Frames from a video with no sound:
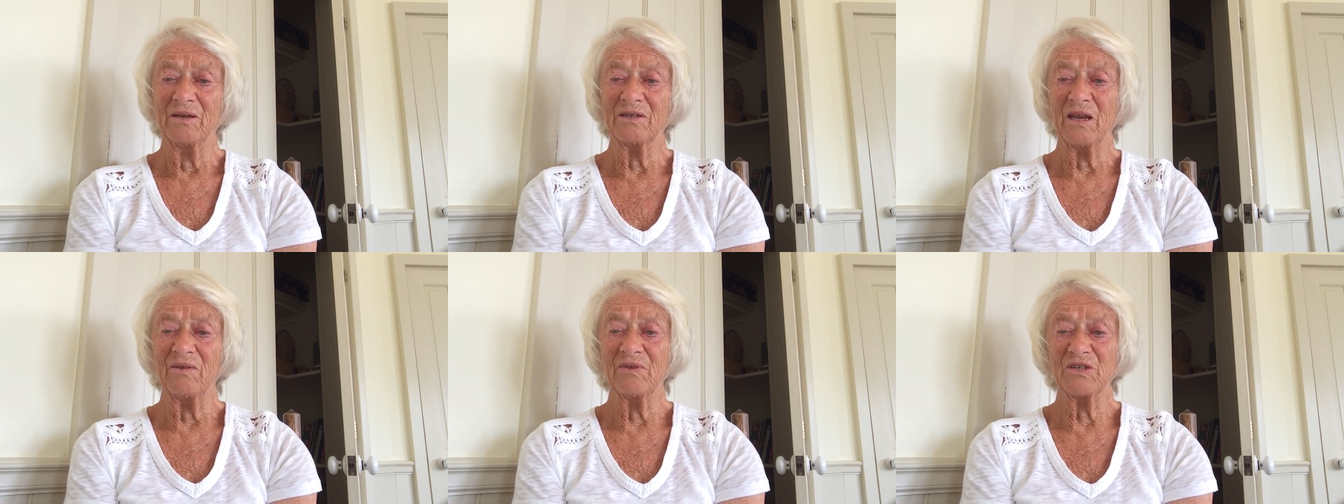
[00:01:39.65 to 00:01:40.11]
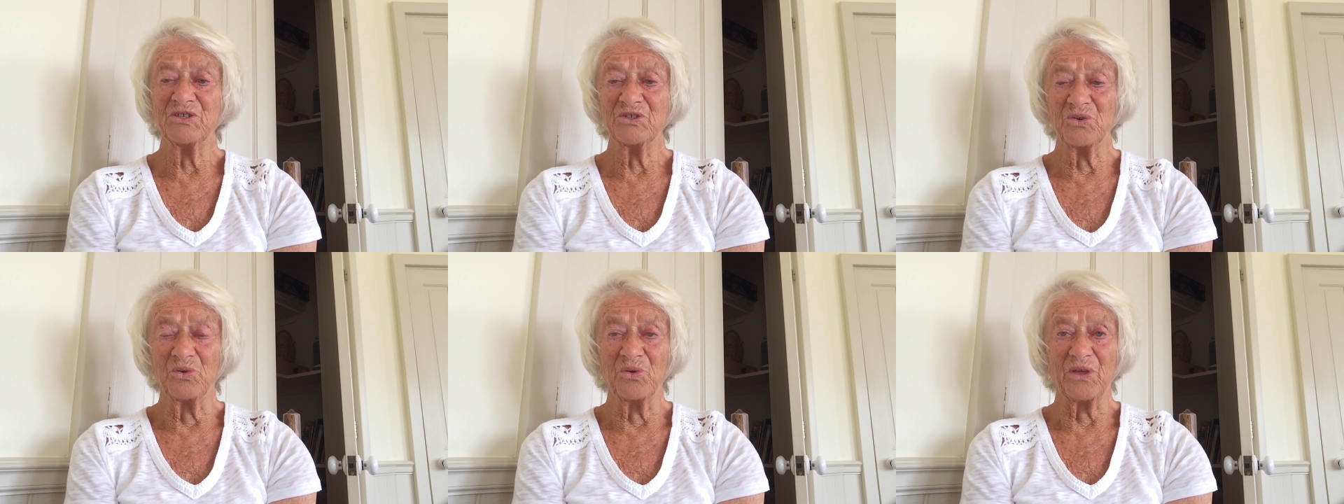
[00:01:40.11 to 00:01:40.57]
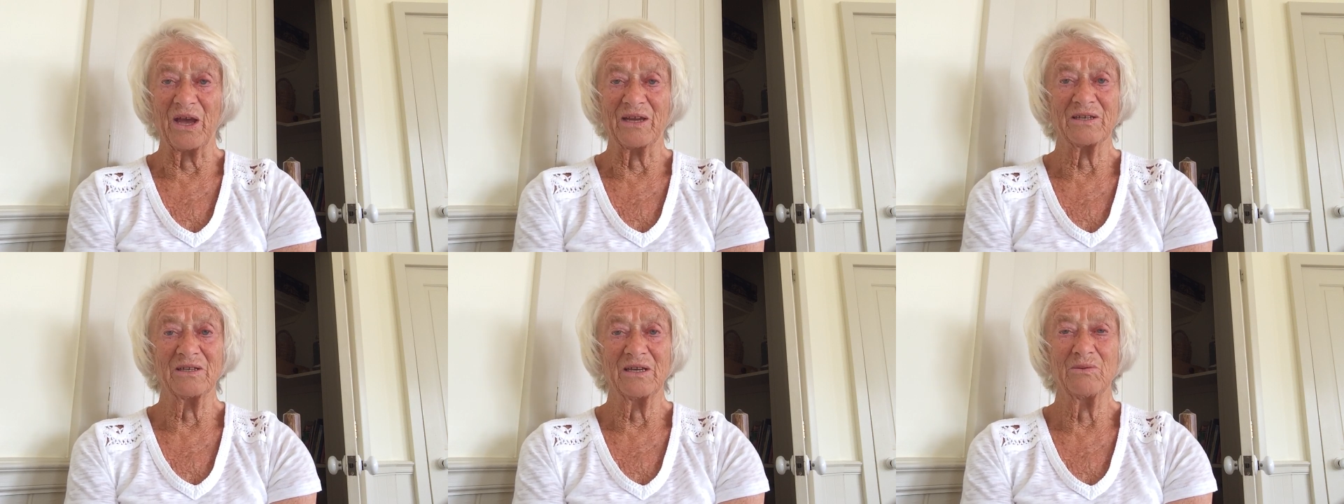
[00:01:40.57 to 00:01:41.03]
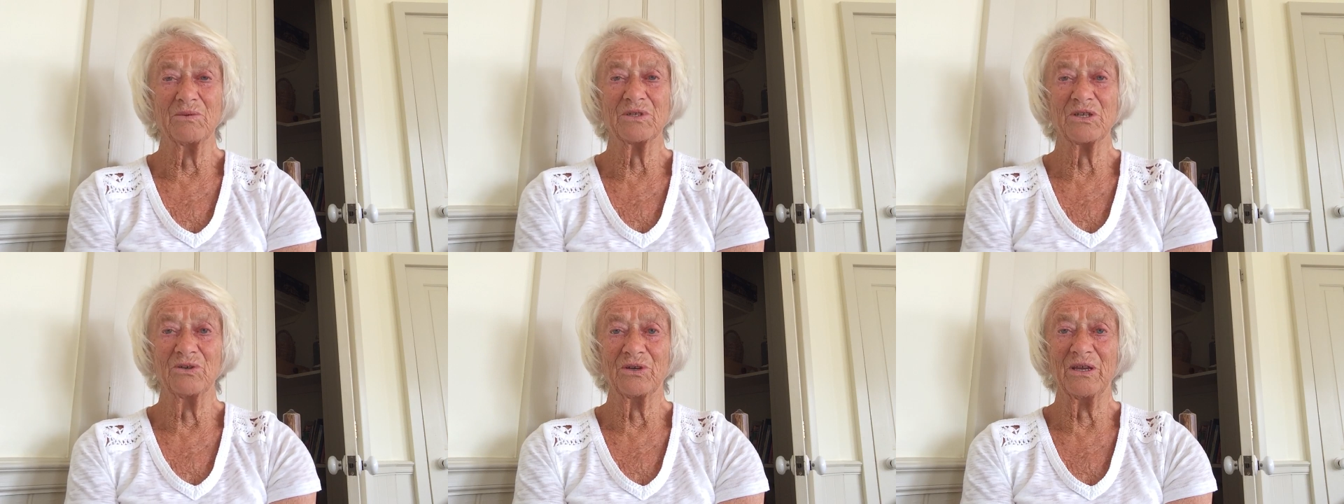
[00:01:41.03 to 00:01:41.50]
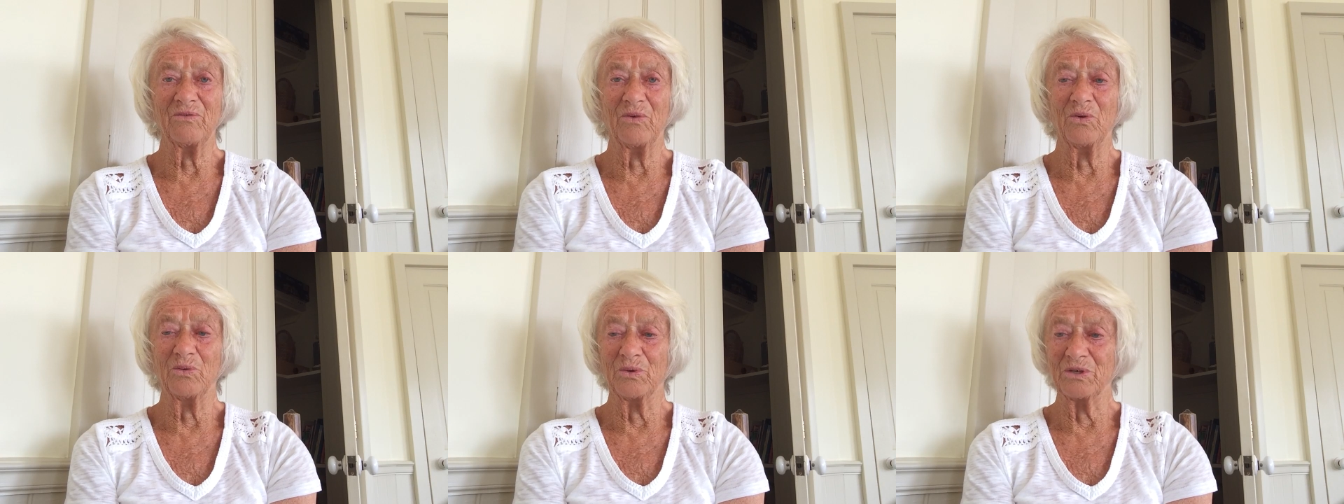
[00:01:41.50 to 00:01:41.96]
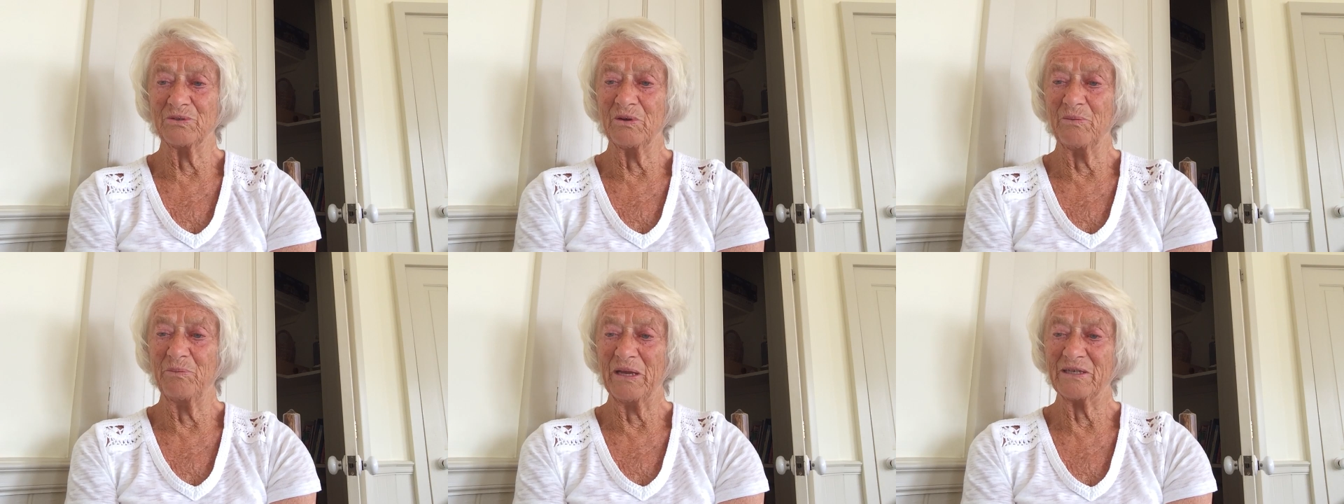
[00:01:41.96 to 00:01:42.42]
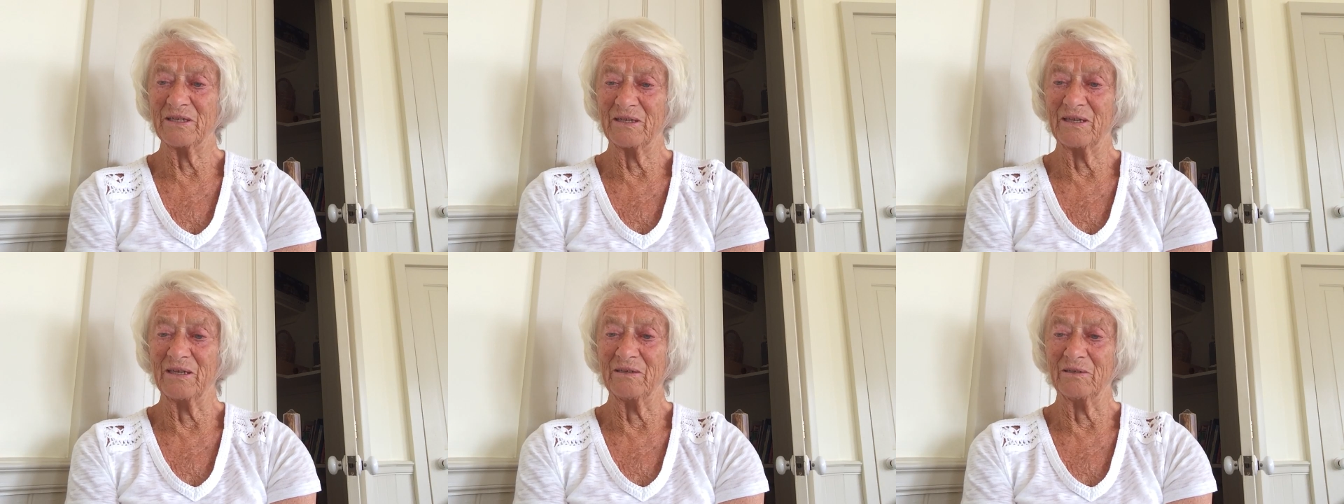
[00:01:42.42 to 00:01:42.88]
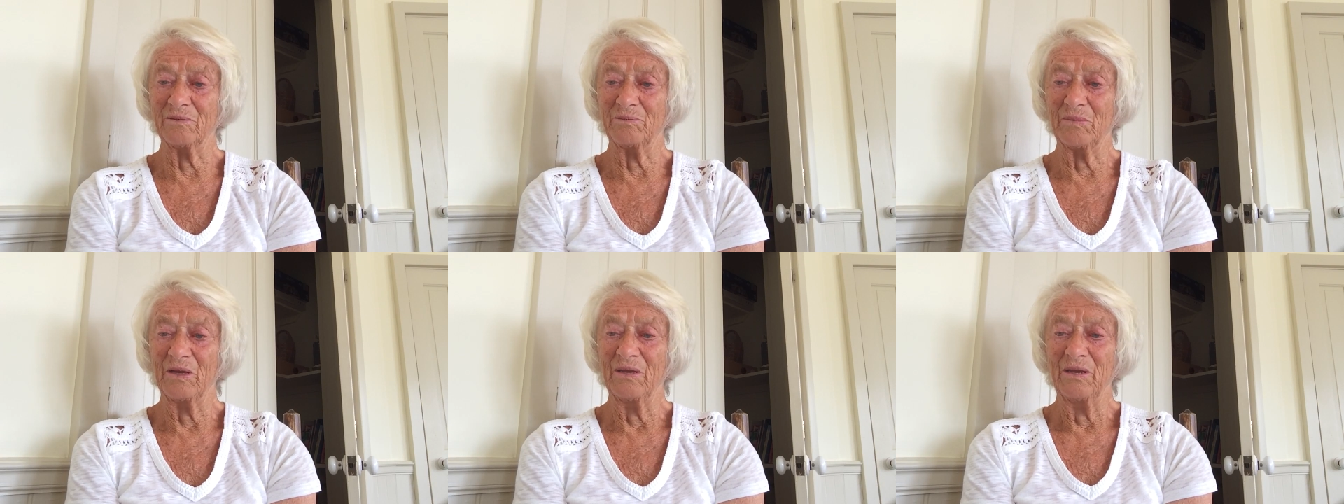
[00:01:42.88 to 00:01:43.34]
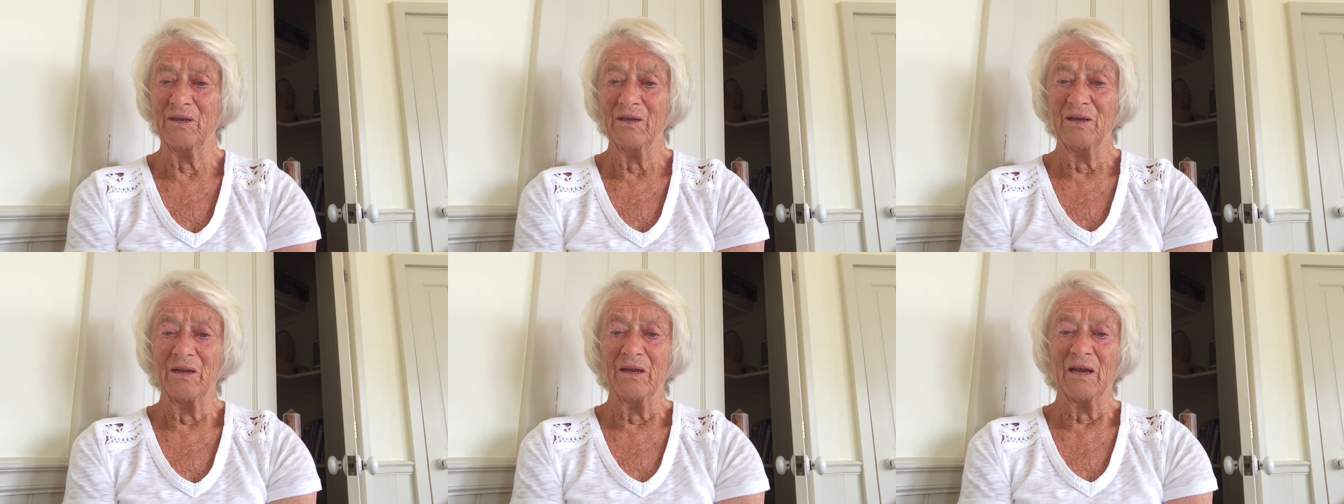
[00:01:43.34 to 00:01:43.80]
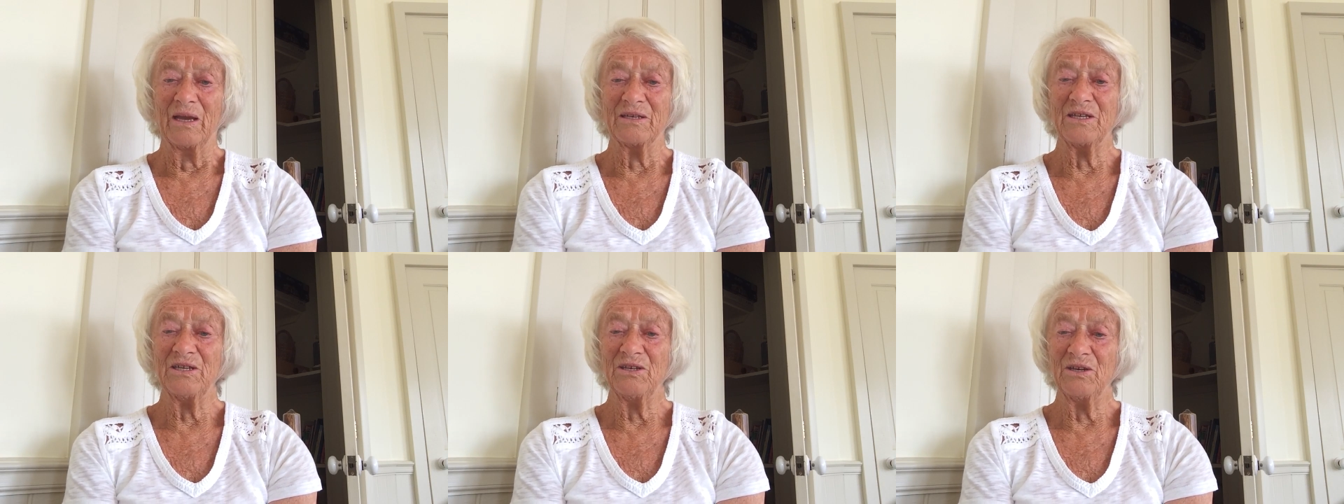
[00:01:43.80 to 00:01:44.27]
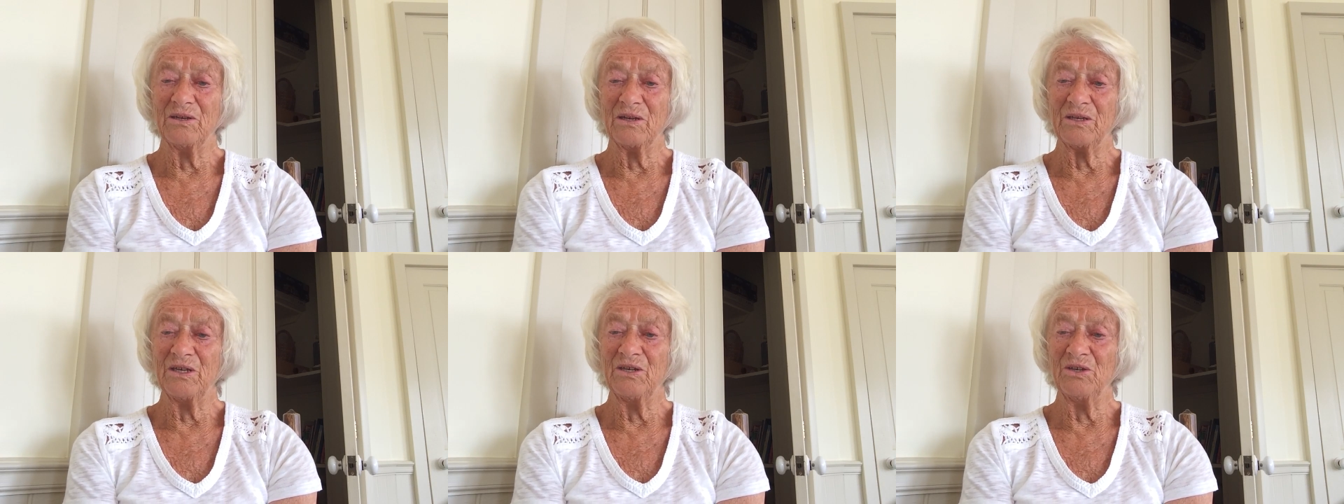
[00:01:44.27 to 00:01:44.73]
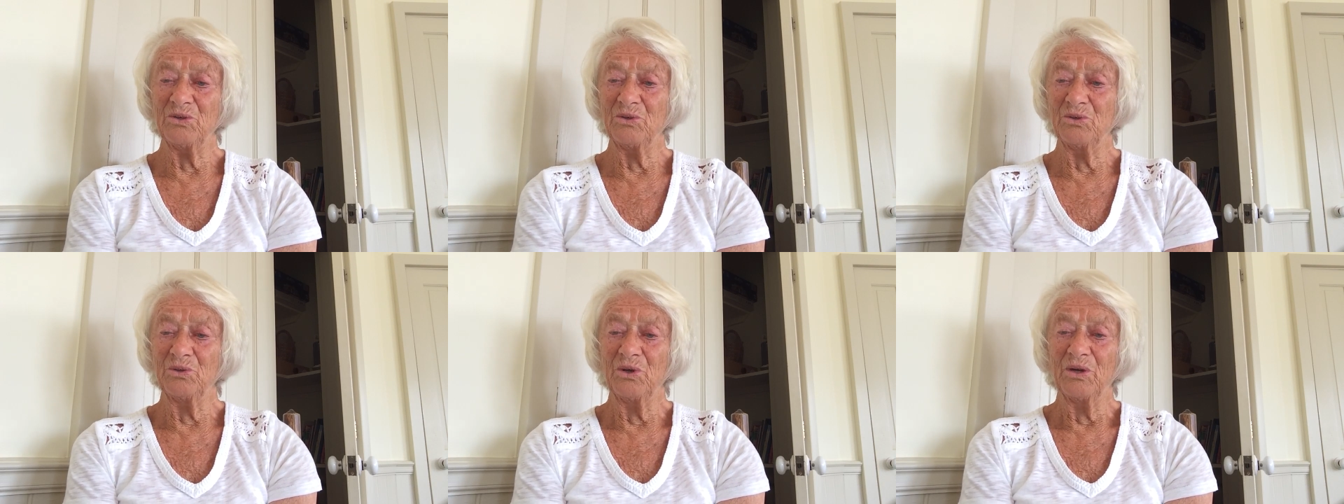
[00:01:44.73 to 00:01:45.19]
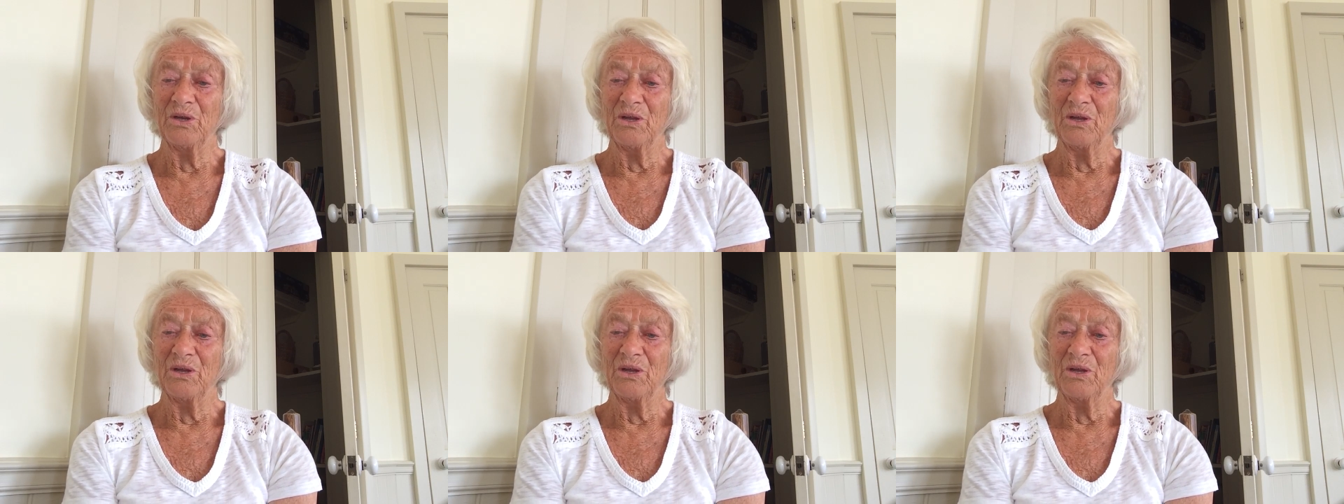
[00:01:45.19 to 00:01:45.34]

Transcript: David saw that and he was looking forward to a better kingdom. And he, he knew